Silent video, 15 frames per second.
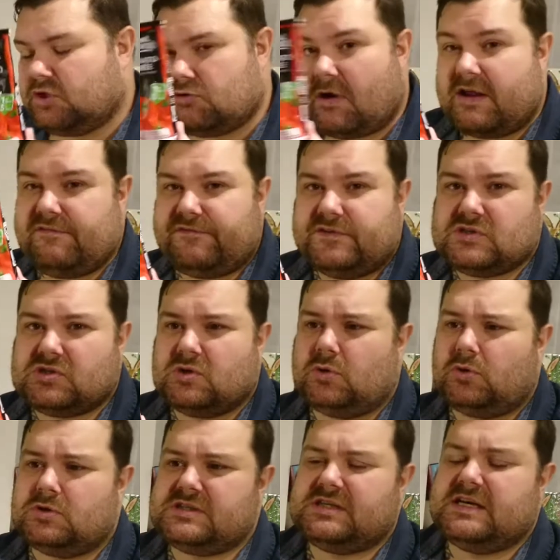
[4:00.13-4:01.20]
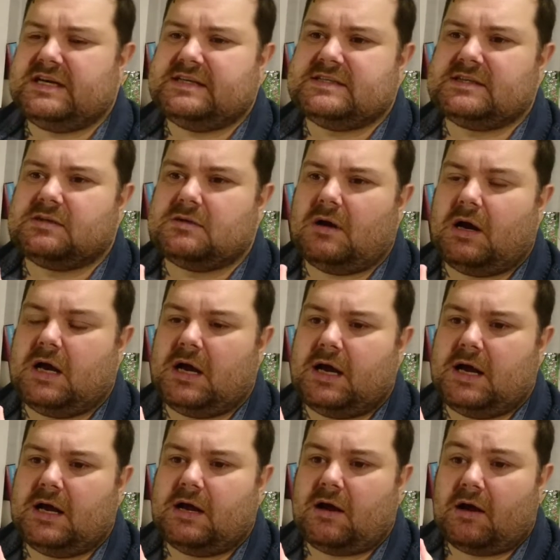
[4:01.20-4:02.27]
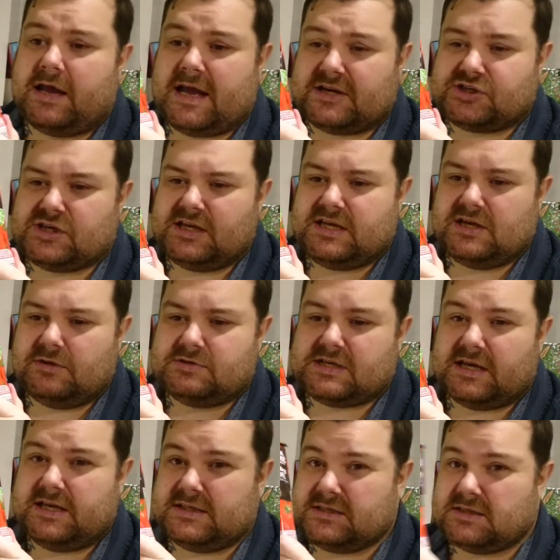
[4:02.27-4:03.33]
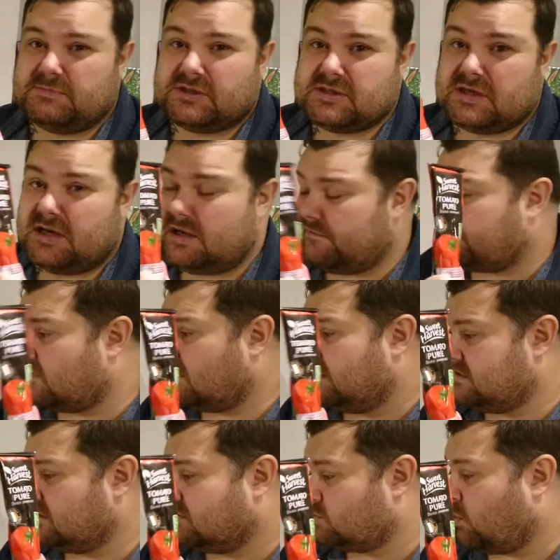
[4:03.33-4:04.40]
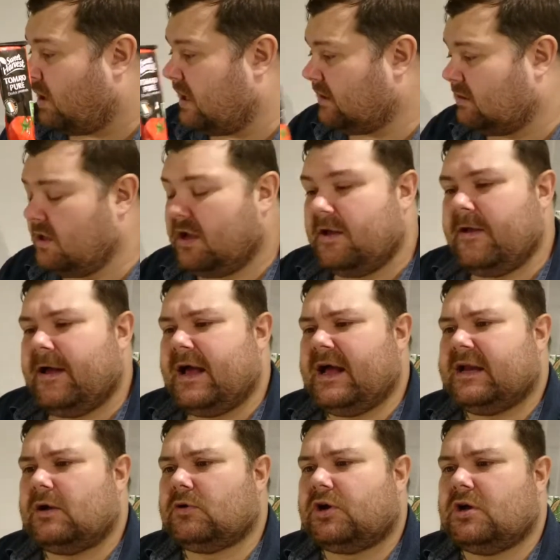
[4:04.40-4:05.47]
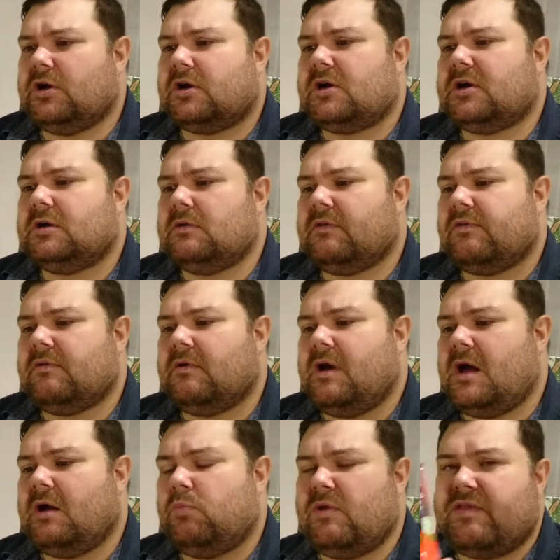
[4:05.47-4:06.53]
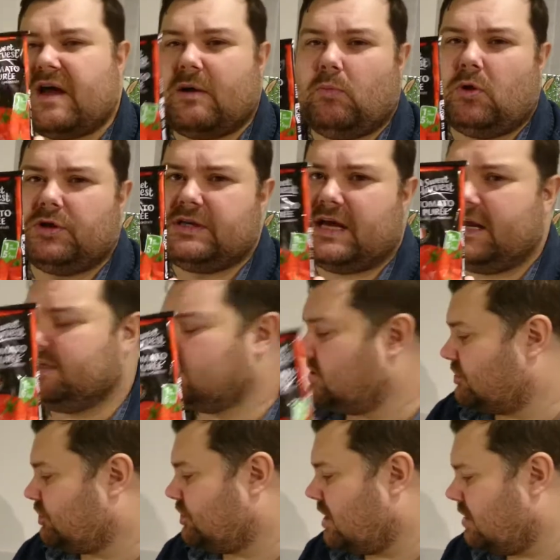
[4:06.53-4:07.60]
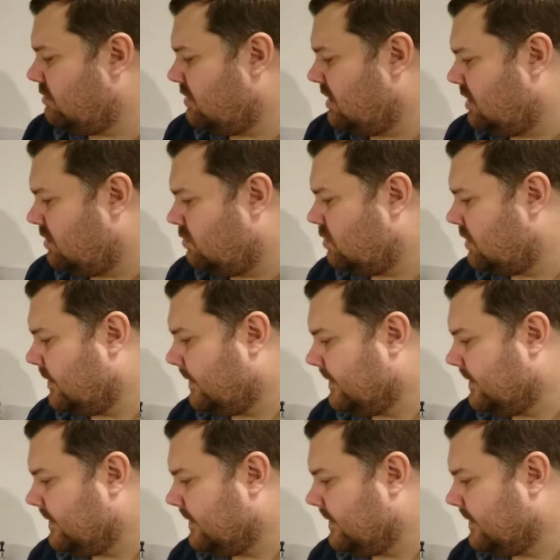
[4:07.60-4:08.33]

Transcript: great for sauces. I actually use it in some stir fries as well, and I'll cook with that one day to show you.